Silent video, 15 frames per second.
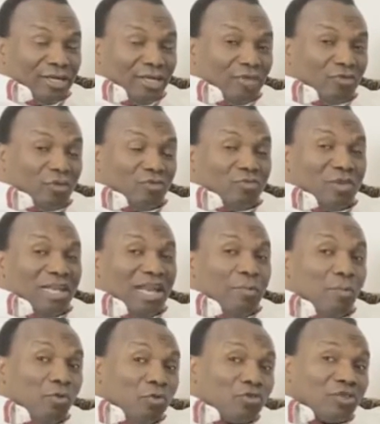It was
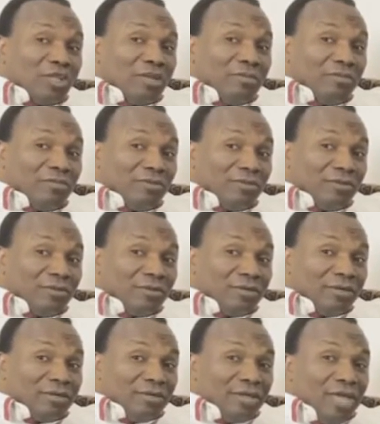mainly Muslims,
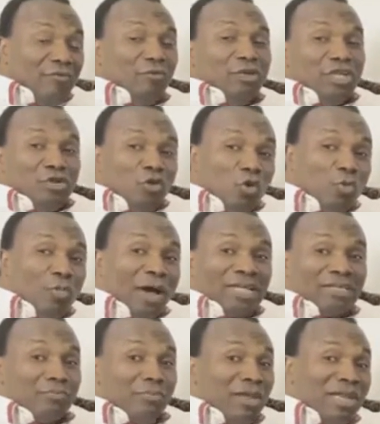even the
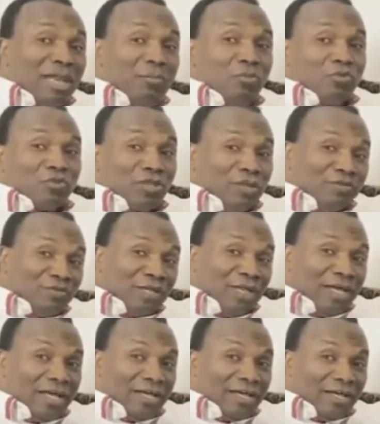Yorubas, mainly Muslims
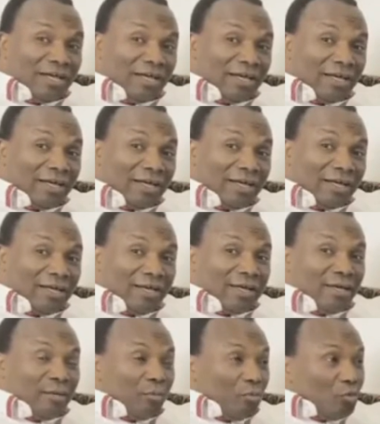there.
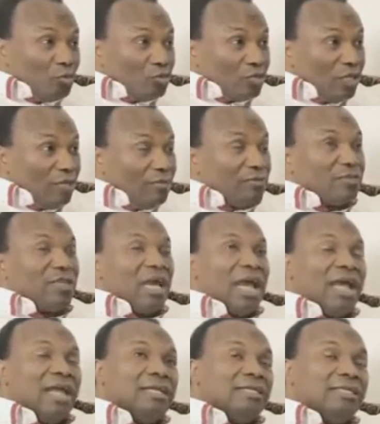Muslims
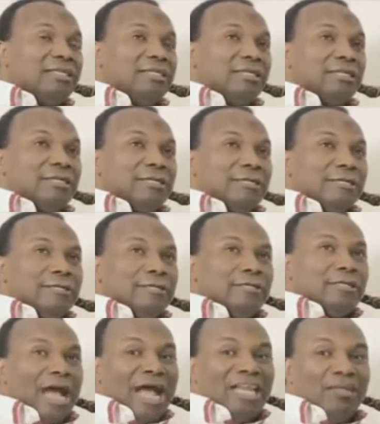and
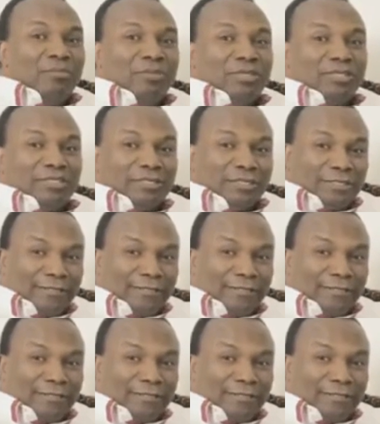animists.